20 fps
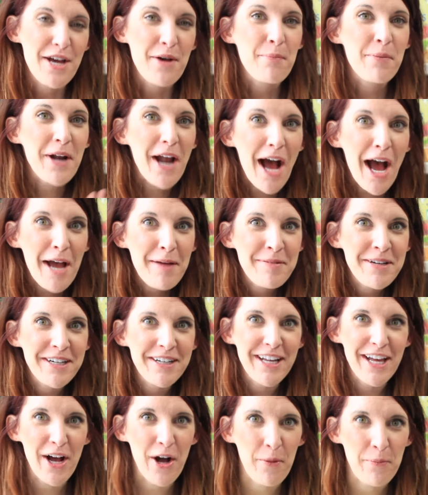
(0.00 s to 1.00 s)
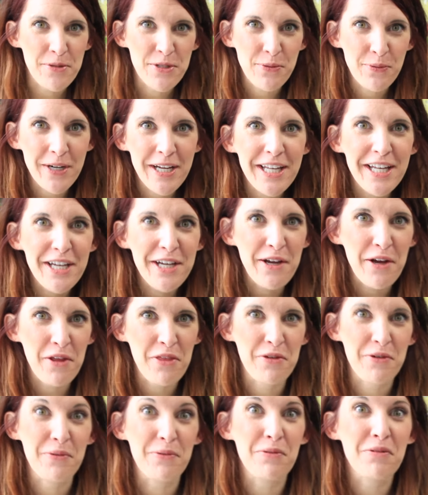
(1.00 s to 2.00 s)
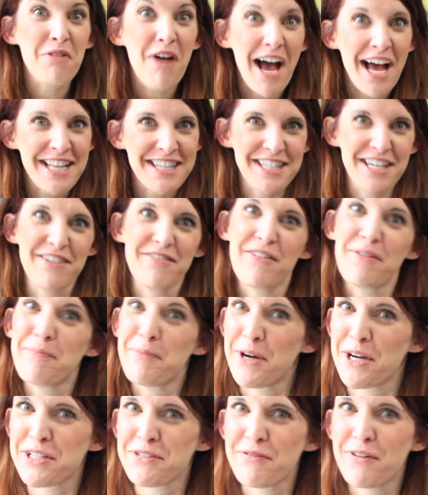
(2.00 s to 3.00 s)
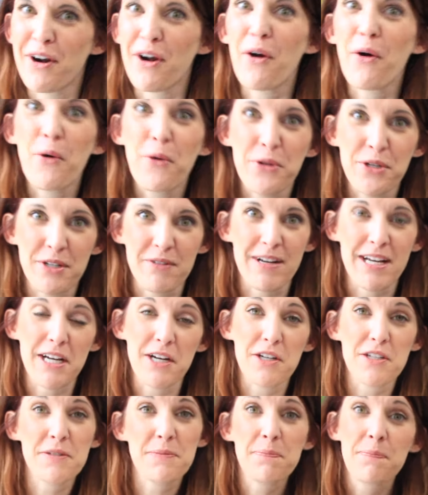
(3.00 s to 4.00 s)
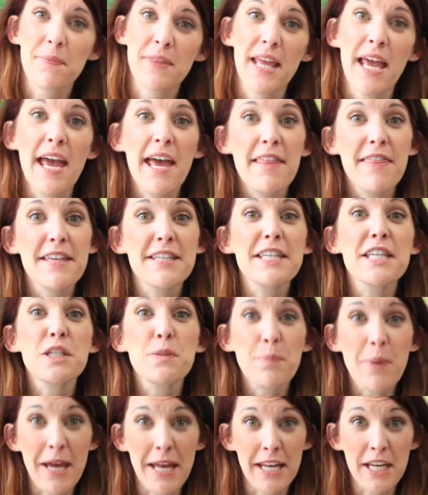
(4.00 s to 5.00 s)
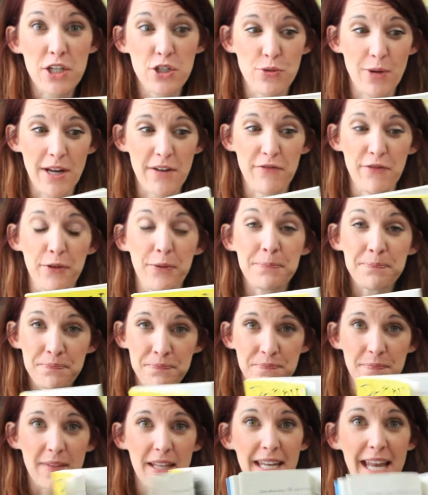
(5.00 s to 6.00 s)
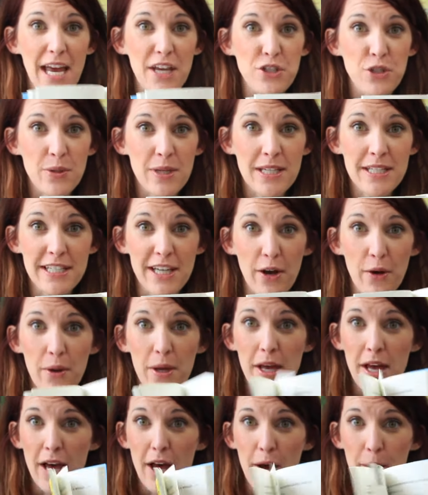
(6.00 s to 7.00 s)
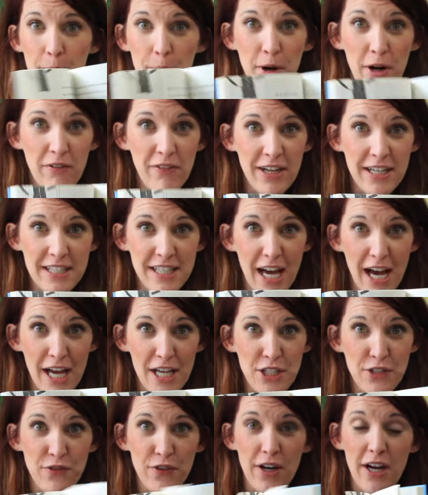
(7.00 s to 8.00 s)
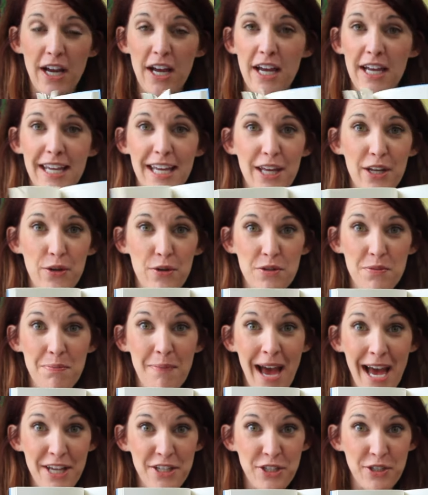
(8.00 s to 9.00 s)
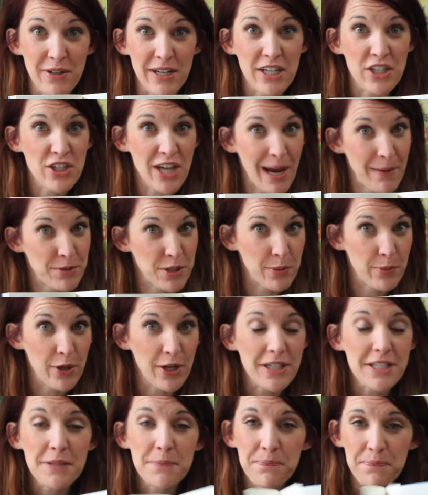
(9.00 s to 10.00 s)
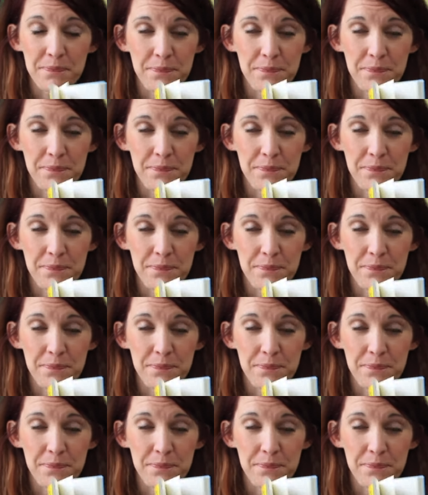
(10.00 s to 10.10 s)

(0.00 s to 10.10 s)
But I'm here to help, so we're going to go through lots of books for older readers. This is Penny Dreadful, and as you can tell, perfect size for a kid who's mastering chapter books.